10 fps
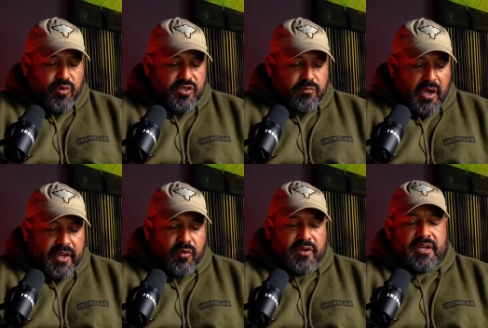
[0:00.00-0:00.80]
Would you
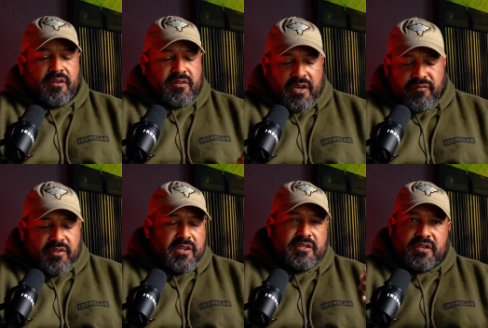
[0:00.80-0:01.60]
mind going down kind of
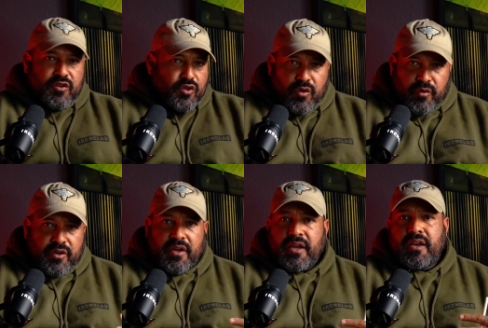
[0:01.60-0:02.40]
the list that you know in
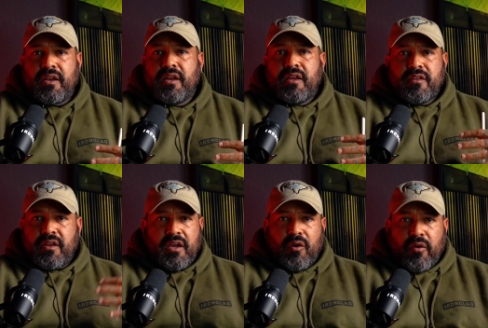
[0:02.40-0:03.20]
your head,
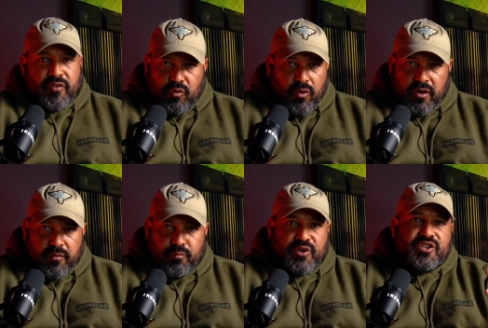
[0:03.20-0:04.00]
that however you
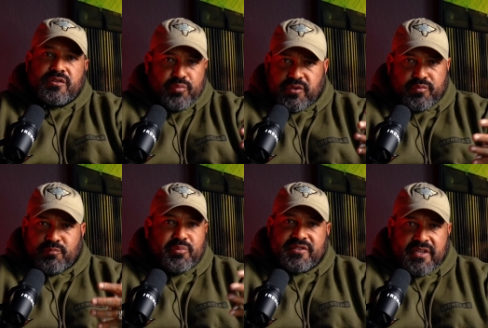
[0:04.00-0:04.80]
want to pre pre
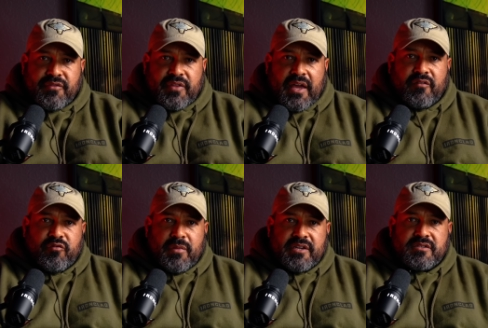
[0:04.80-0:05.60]
present that
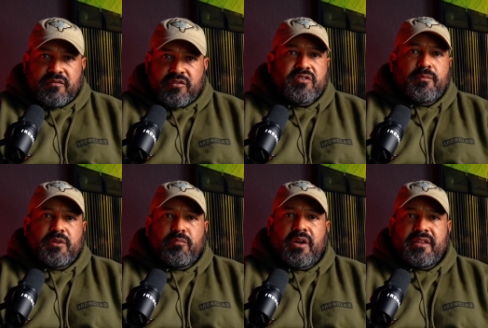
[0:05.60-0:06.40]
information of some of
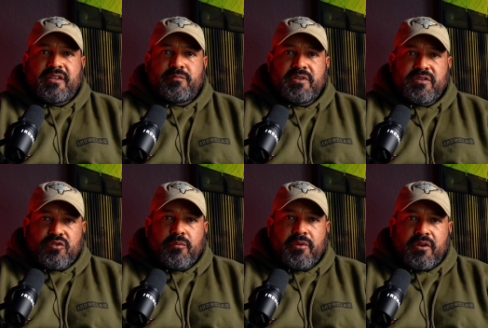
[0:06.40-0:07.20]
the money that's been
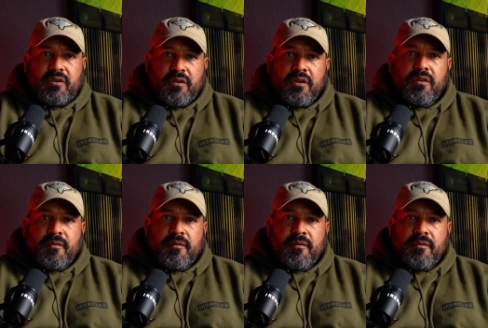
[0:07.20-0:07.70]
distributed?